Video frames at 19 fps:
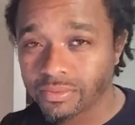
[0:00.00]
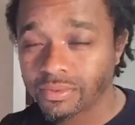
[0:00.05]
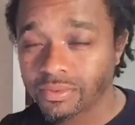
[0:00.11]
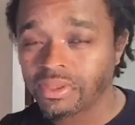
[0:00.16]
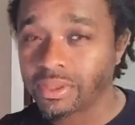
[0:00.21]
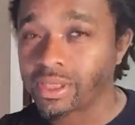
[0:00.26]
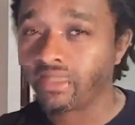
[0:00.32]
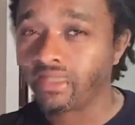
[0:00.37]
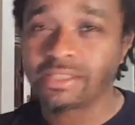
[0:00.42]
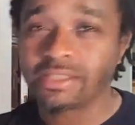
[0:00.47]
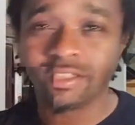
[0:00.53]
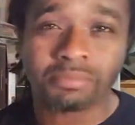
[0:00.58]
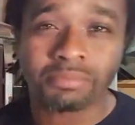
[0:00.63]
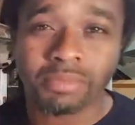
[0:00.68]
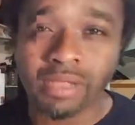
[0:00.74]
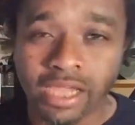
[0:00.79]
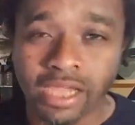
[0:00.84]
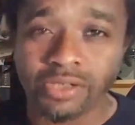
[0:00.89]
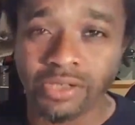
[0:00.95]
not just
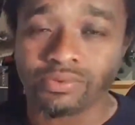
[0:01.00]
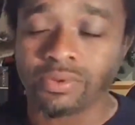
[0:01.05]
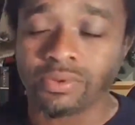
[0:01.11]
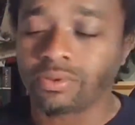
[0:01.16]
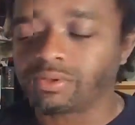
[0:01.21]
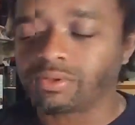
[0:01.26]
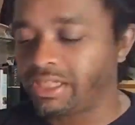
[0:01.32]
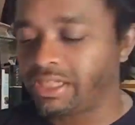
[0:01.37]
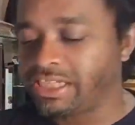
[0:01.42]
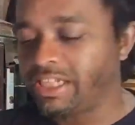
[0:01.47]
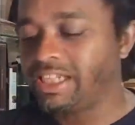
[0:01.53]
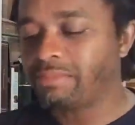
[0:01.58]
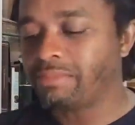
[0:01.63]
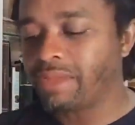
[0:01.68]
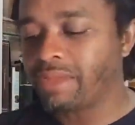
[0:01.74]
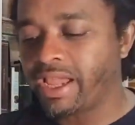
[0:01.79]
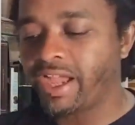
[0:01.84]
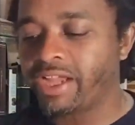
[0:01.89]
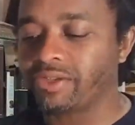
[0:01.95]
Manuel,
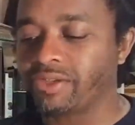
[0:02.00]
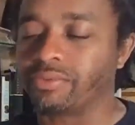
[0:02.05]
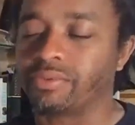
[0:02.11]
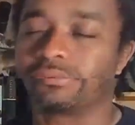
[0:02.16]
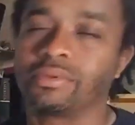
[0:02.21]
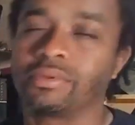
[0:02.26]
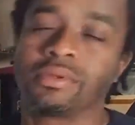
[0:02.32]
Emmanuel.